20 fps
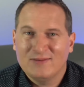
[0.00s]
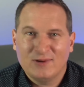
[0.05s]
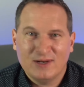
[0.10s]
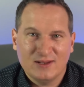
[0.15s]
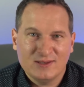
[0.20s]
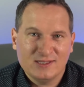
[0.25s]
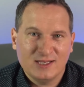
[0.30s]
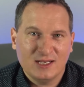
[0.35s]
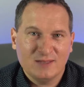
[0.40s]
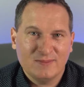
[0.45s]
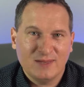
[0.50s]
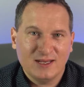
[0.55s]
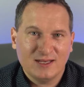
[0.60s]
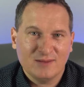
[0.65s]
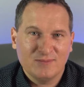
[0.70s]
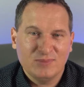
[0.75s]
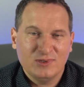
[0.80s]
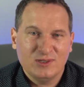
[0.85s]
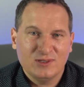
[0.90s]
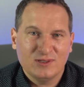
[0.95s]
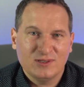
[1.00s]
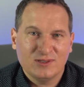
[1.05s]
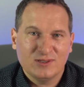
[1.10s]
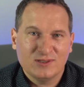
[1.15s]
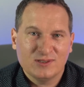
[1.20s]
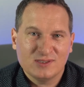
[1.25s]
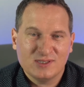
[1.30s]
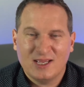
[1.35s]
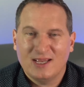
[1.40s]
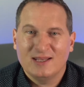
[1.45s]
when I was getting my
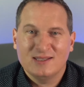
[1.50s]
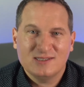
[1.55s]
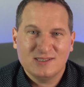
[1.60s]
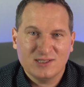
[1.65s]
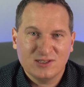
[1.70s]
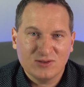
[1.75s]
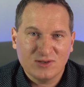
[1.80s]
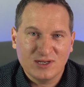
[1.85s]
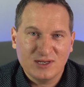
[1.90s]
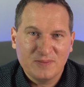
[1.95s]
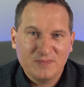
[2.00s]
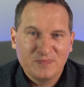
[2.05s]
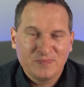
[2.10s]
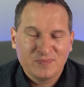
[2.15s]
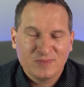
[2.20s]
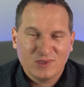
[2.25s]
computer science degree,